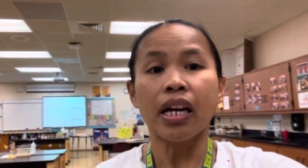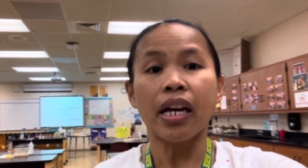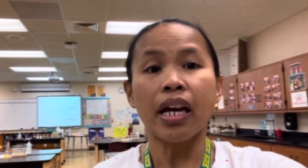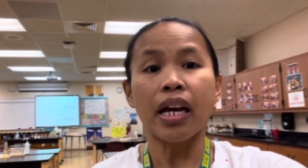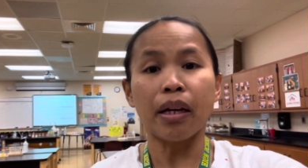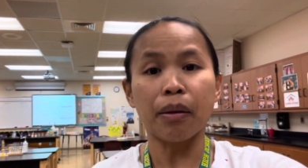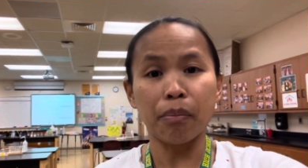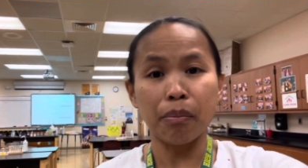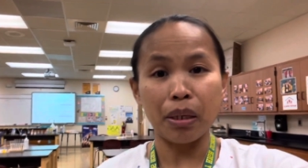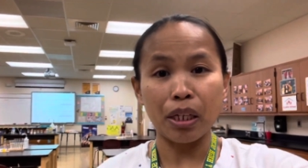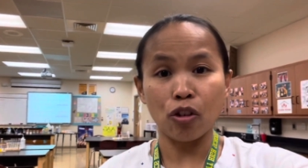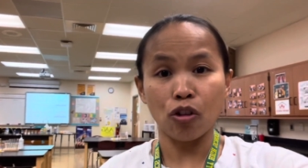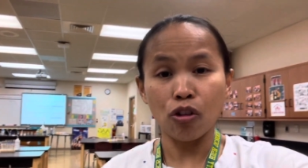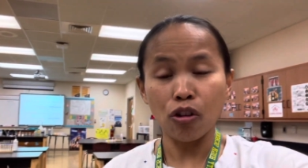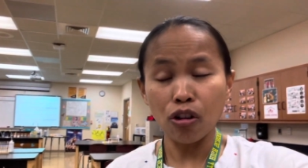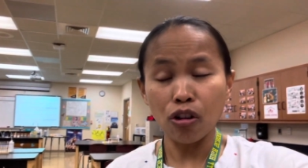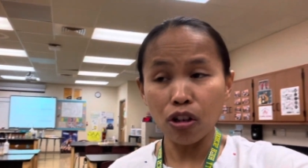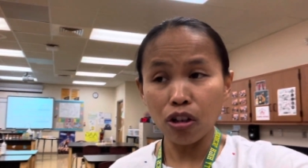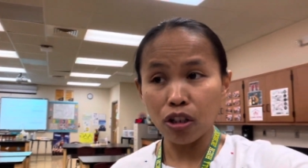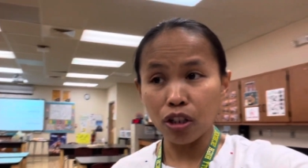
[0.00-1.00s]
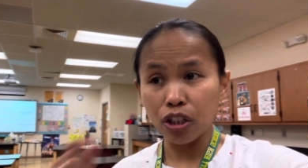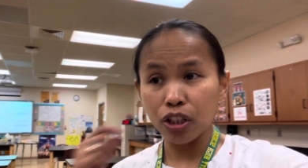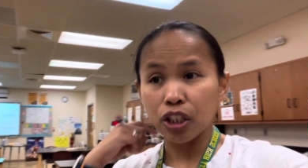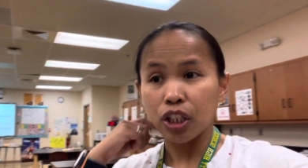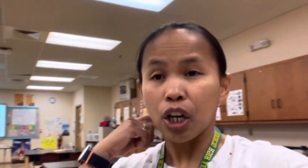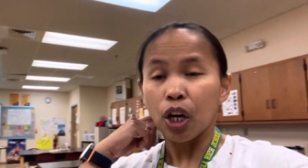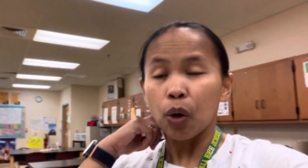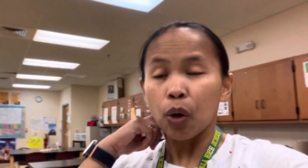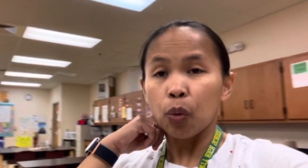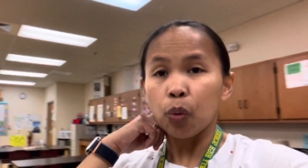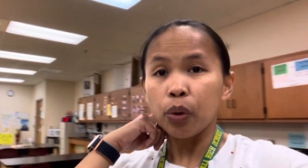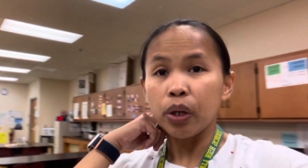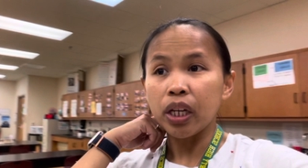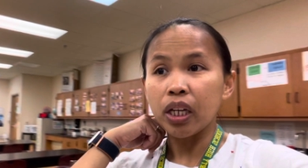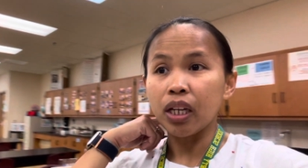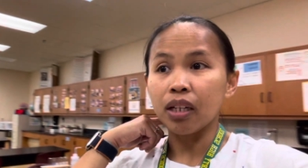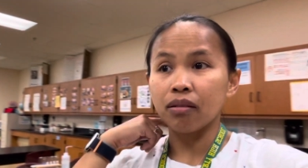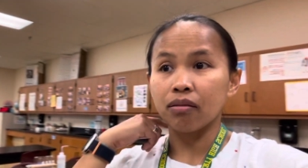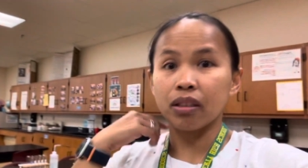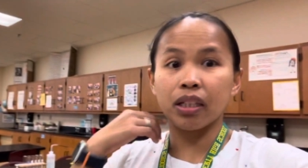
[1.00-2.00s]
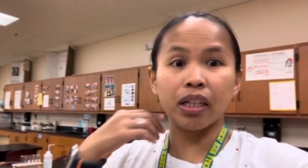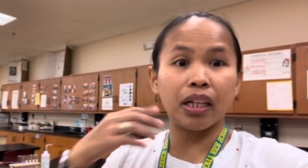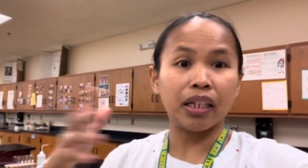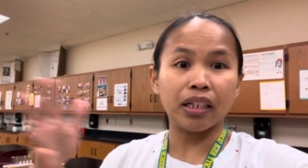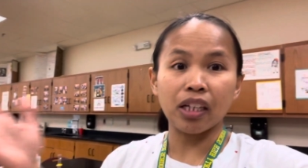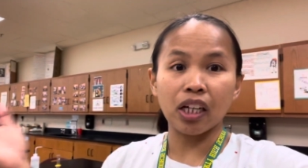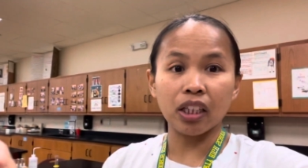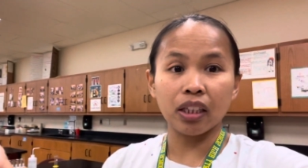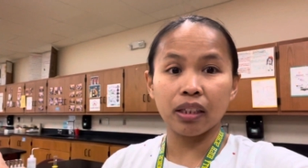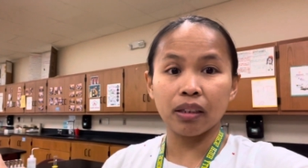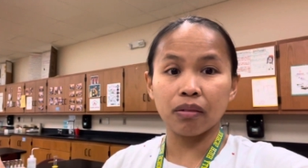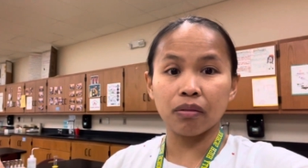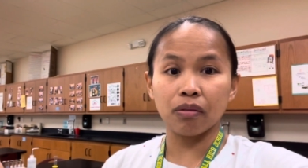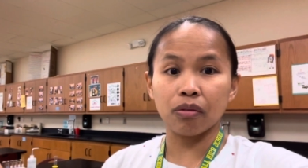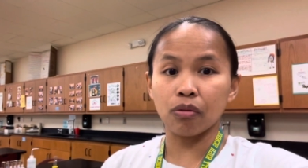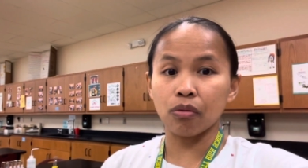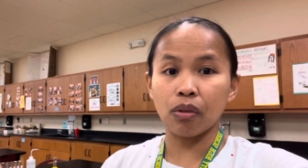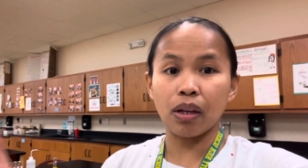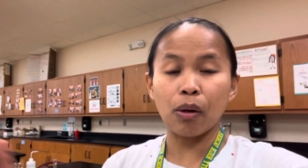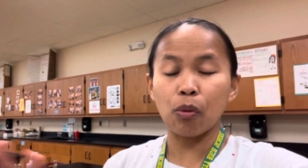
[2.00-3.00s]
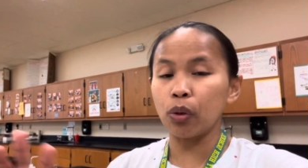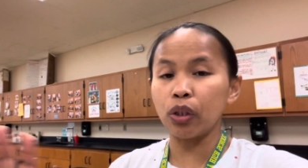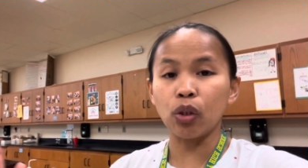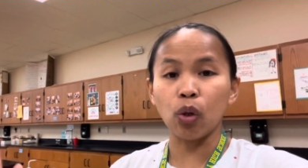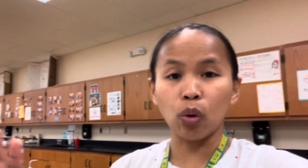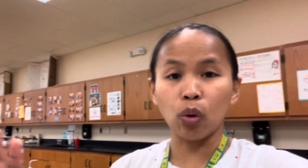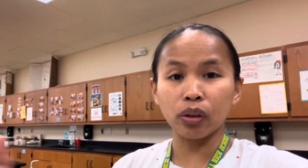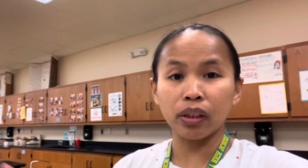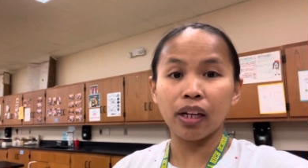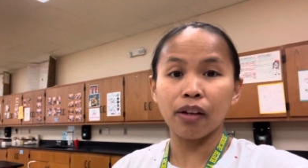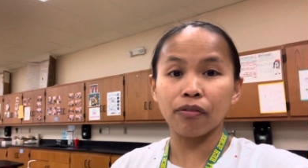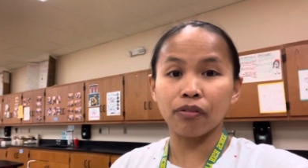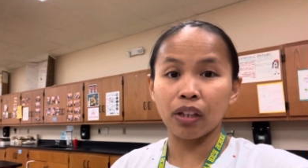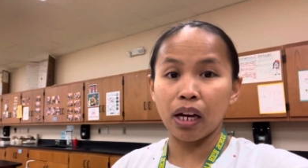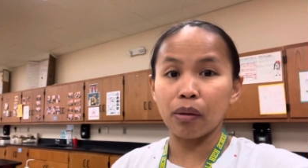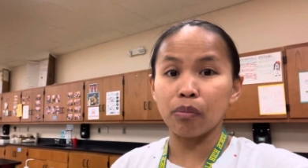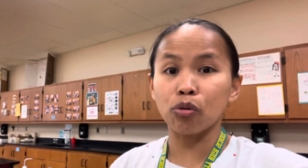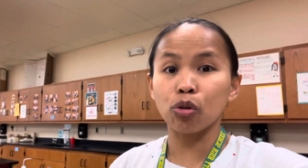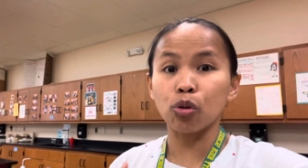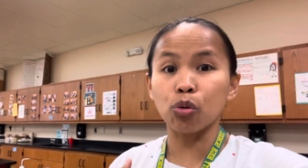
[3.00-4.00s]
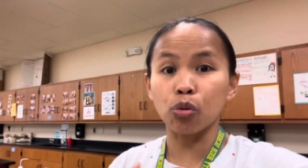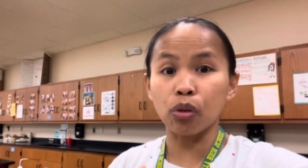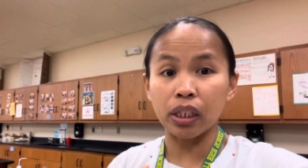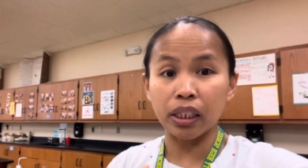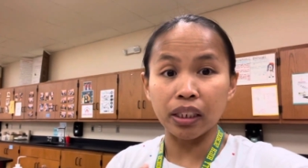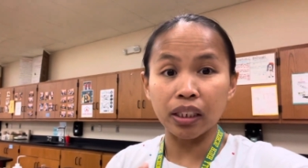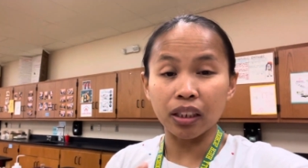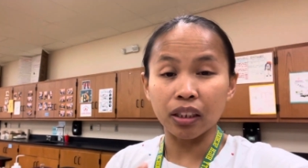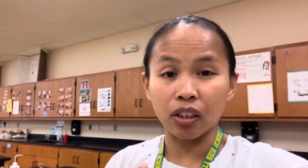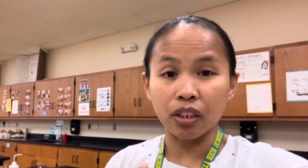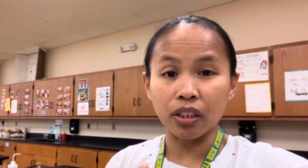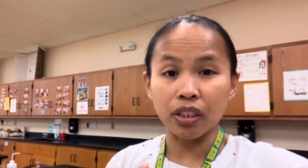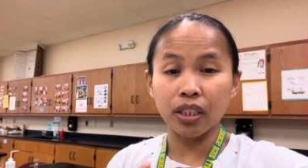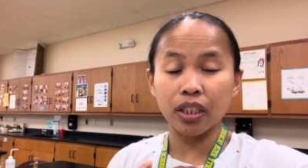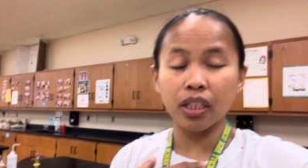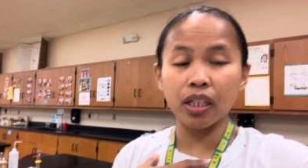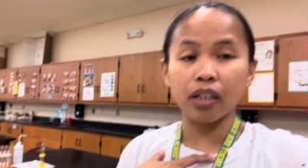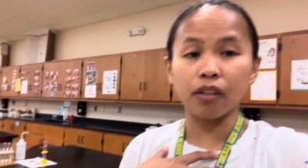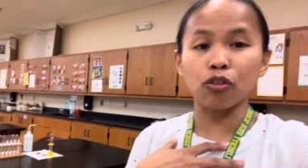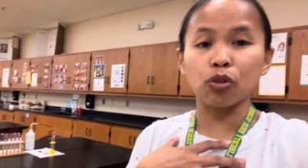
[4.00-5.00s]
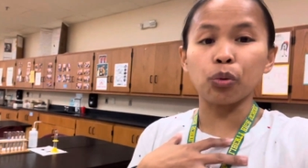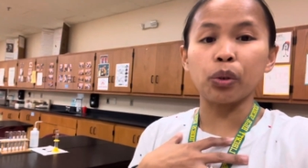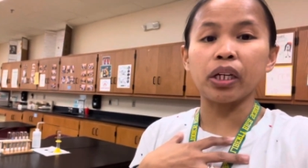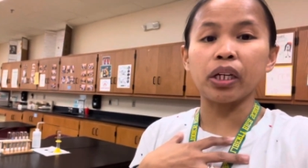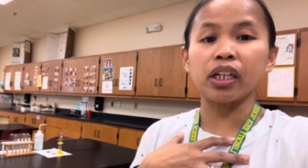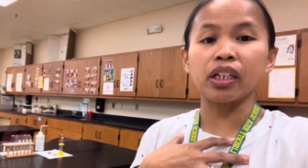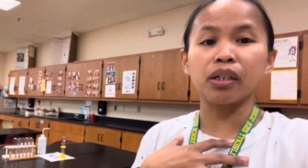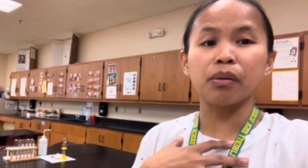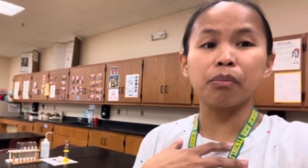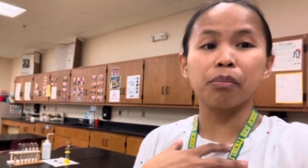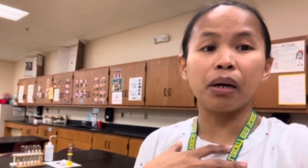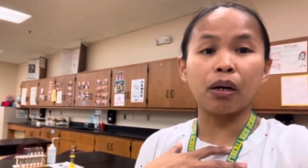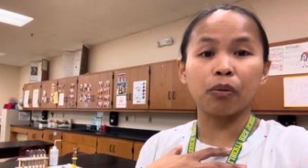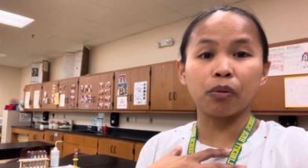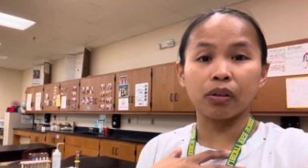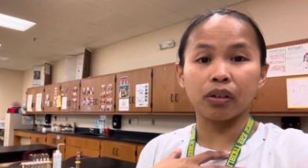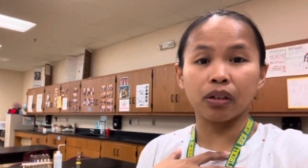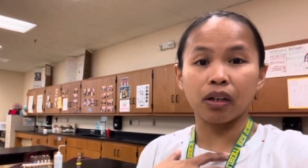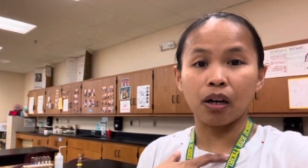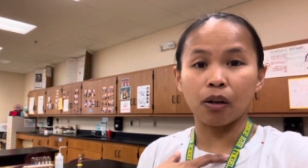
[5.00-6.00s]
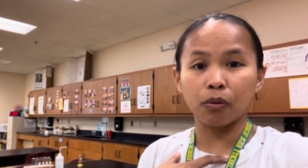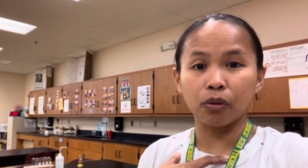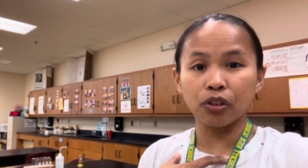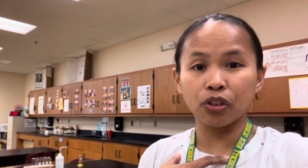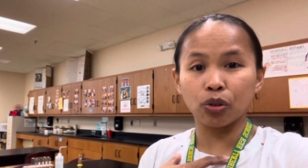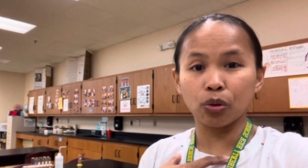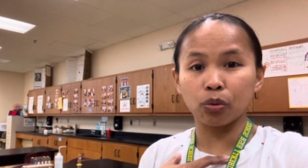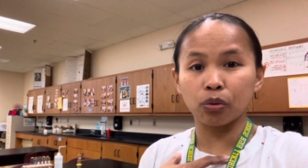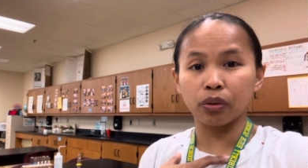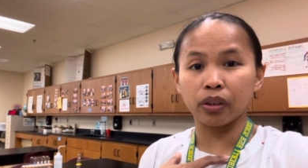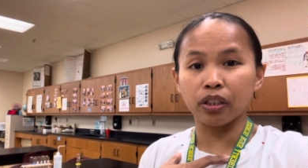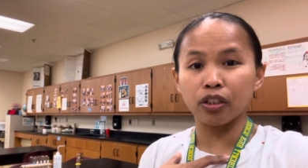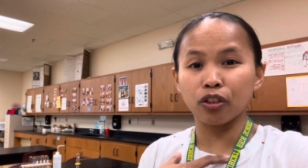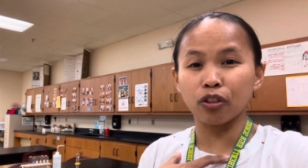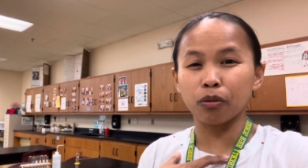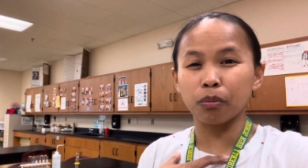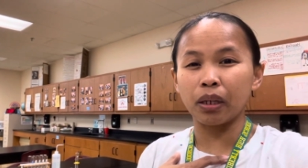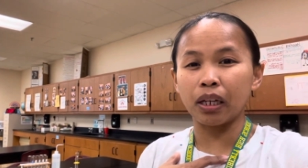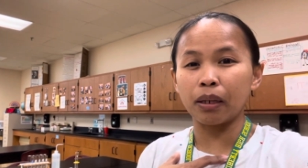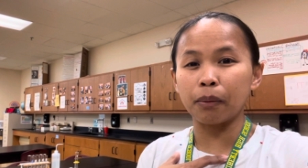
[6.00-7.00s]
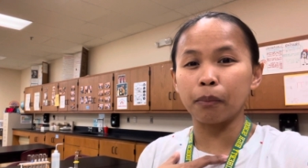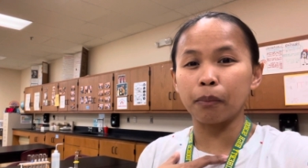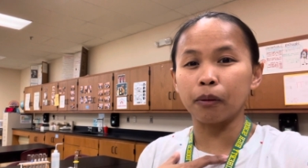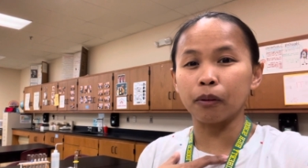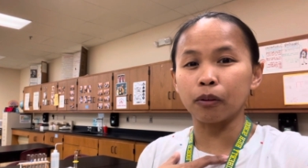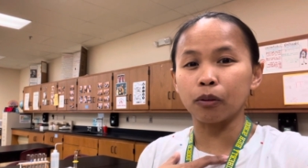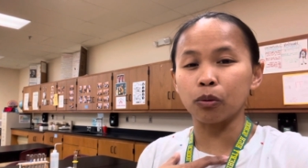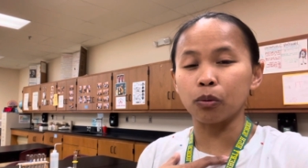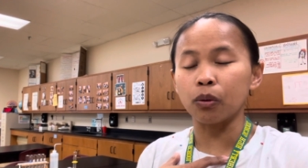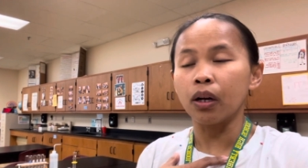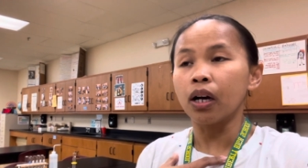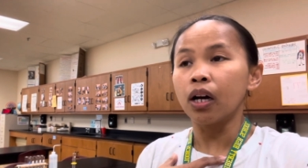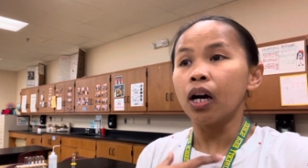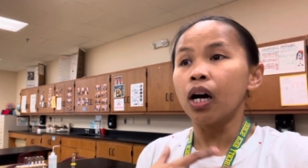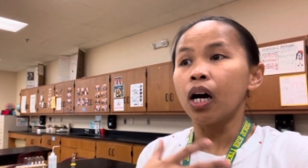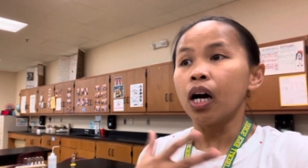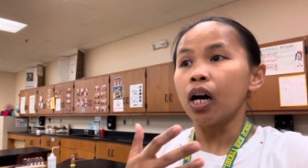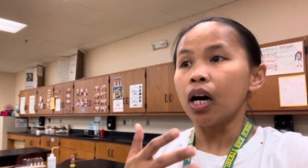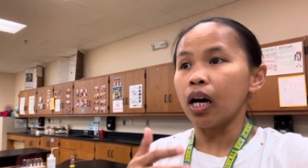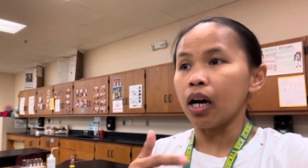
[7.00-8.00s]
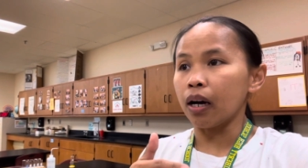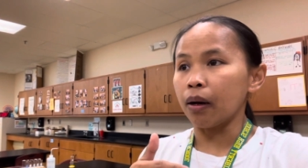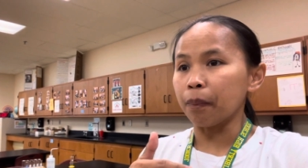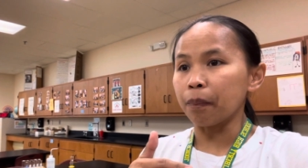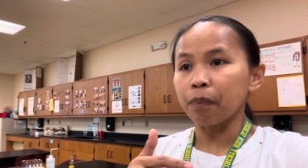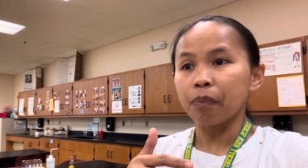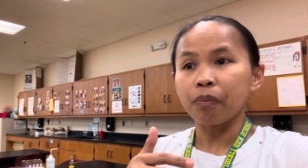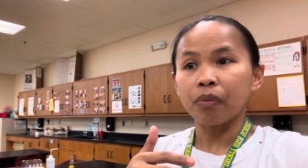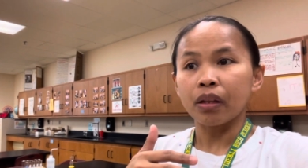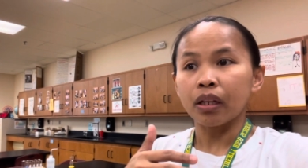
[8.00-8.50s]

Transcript: And because we cannot we don't have time to clean it ourselves, we can empower our students to be able to um,